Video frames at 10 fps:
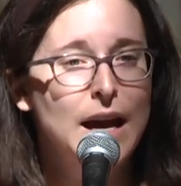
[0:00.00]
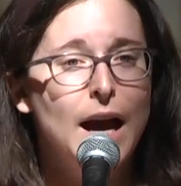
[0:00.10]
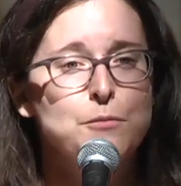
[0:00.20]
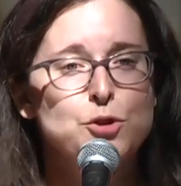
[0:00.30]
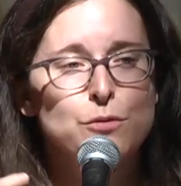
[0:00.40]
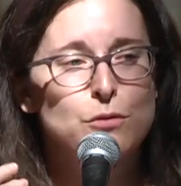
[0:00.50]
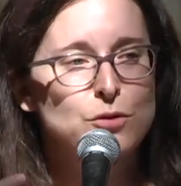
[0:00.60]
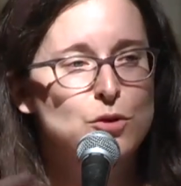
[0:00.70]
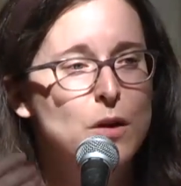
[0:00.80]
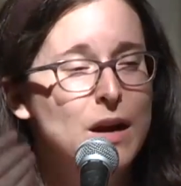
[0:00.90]
I'm sure
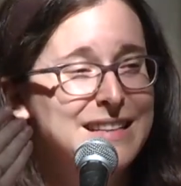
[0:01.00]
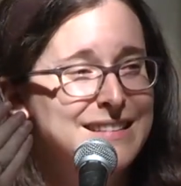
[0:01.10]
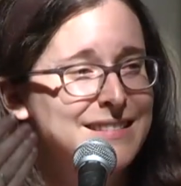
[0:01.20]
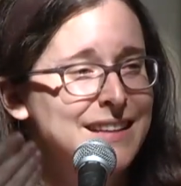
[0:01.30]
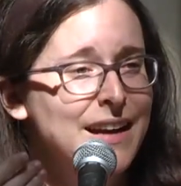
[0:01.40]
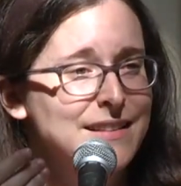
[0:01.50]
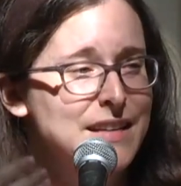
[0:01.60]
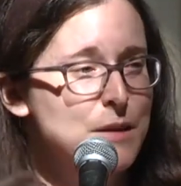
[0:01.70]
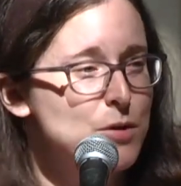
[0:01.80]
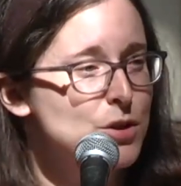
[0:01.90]
those who decide to
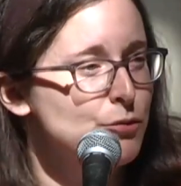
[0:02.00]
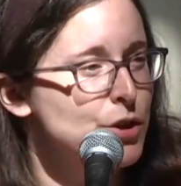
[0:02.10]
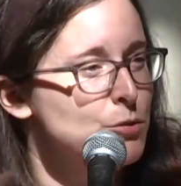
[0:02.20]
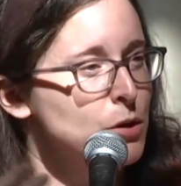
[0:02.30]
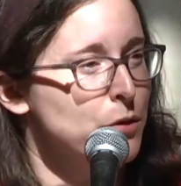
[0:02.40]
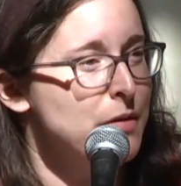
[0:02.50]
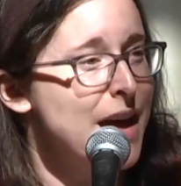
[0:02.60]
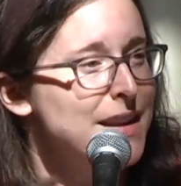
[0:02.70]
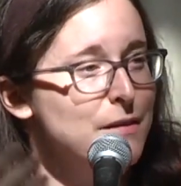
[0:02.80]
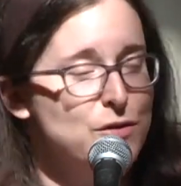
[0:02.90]
keep this ritual or
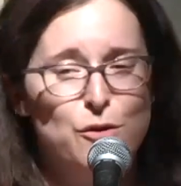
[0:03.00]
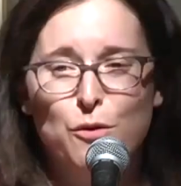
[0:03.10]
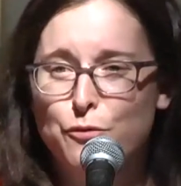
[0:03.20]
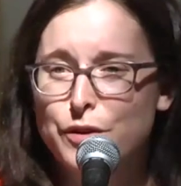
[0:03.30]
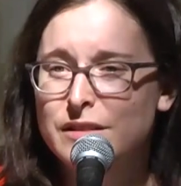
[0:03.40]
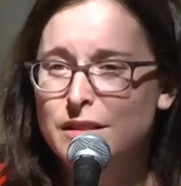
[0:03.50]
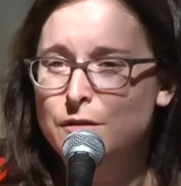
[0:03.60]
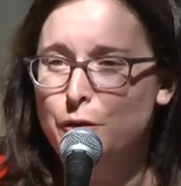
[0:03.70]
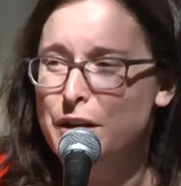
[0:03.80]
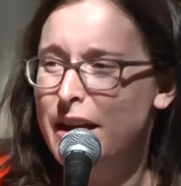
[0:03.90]
that have their own reasons
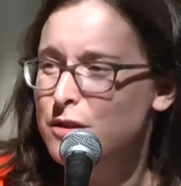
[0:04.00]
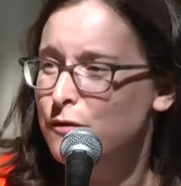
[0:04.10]
for yes,